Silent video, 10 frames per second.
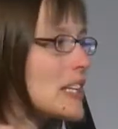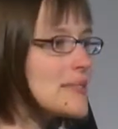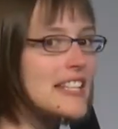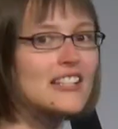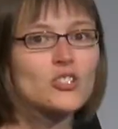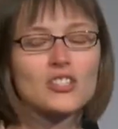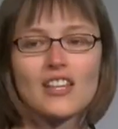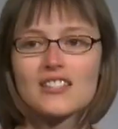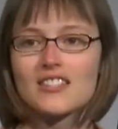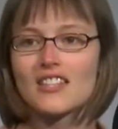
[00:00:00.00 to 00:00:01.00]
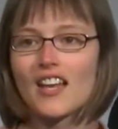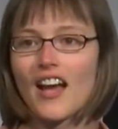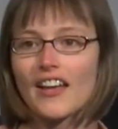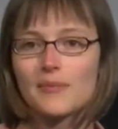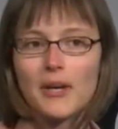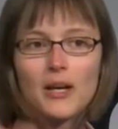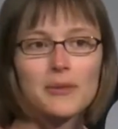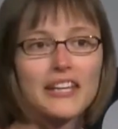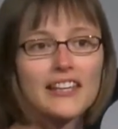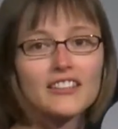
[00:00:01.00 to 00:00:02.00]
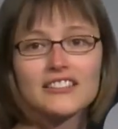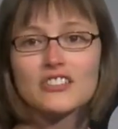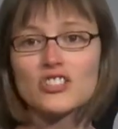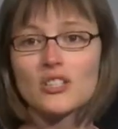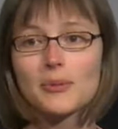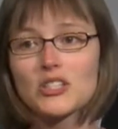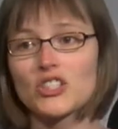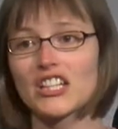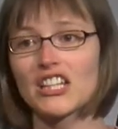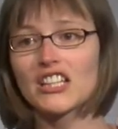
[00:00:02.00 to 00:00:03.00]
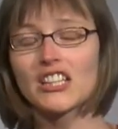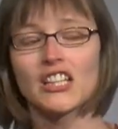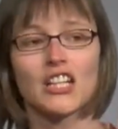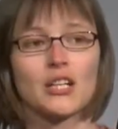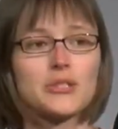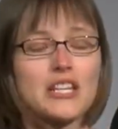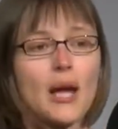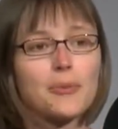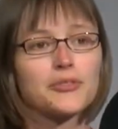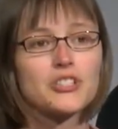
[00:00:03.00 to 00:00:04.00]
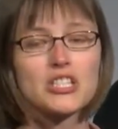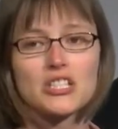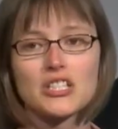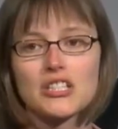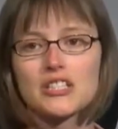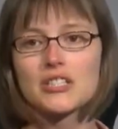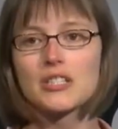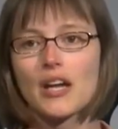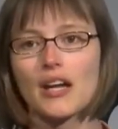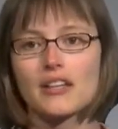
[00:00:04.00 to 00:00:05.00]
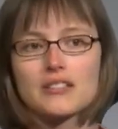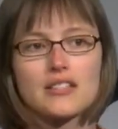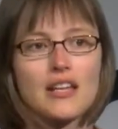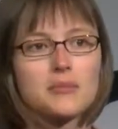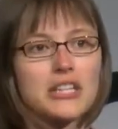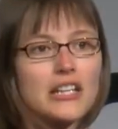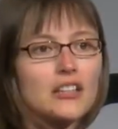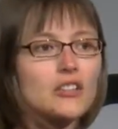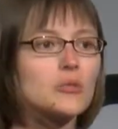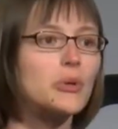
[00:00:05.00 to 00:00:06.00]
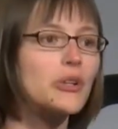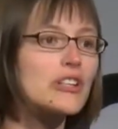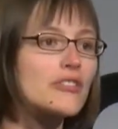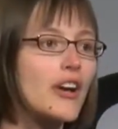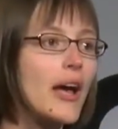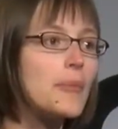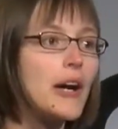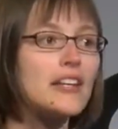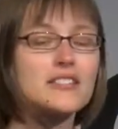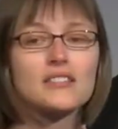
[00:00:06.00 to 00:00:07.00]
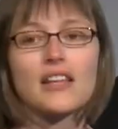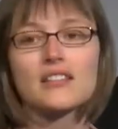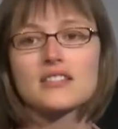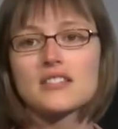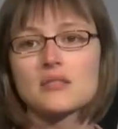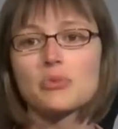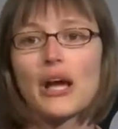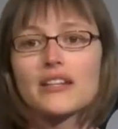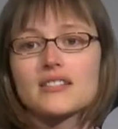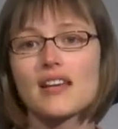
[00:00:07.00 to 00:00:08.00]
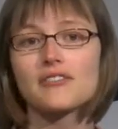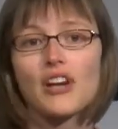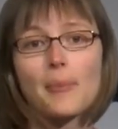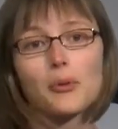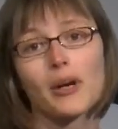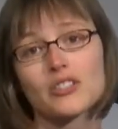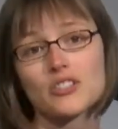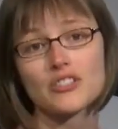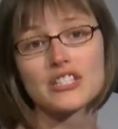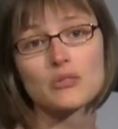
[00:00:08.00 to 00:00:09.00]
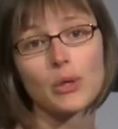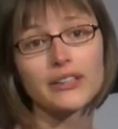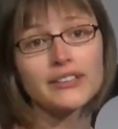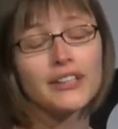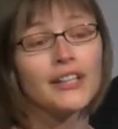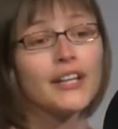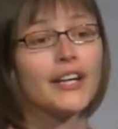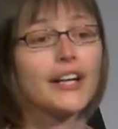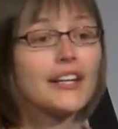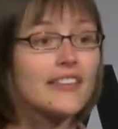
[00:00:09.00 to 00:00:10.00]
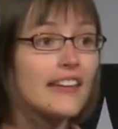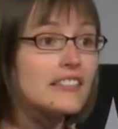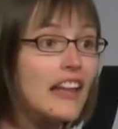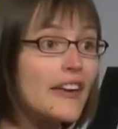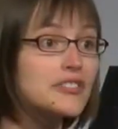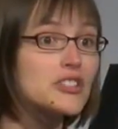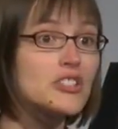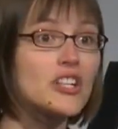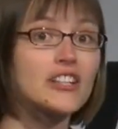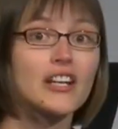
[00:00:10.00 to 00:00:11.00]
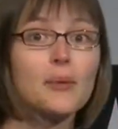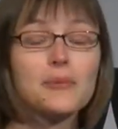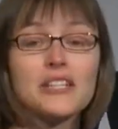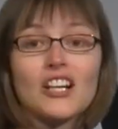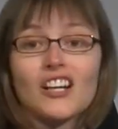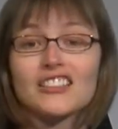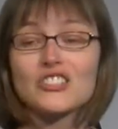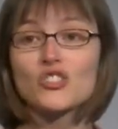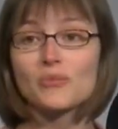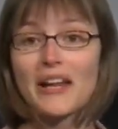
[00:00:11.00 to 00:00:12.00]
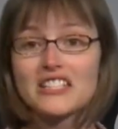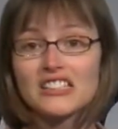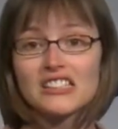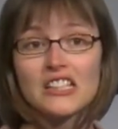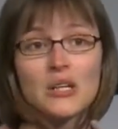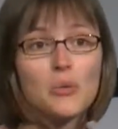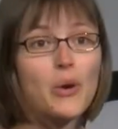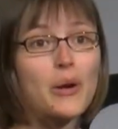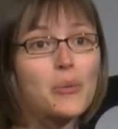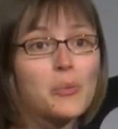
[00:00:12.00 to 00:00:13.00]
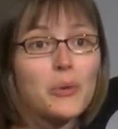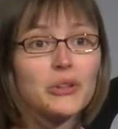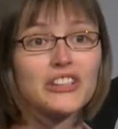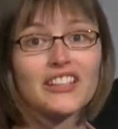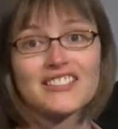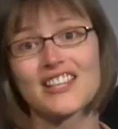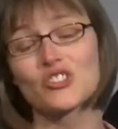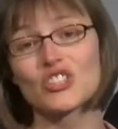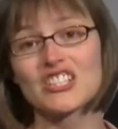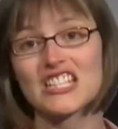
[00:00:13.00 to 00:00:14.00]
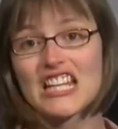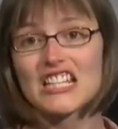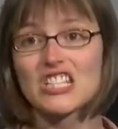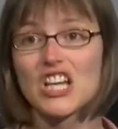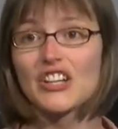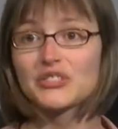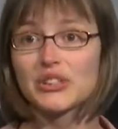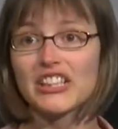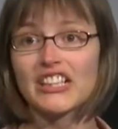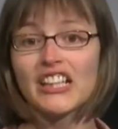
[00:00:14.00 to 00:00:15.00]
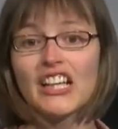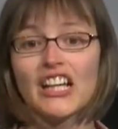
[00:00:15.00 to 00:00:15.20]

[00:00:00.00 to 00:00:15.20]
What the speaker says: name is Anna Shedletsky. I'm a mechanical engineer by training. I was at Apple for 6 years, designing mechanical components for iPods and led system product design for Apple Watch Series 1. I then left to start a company called Instrumental, where we're building essentially data software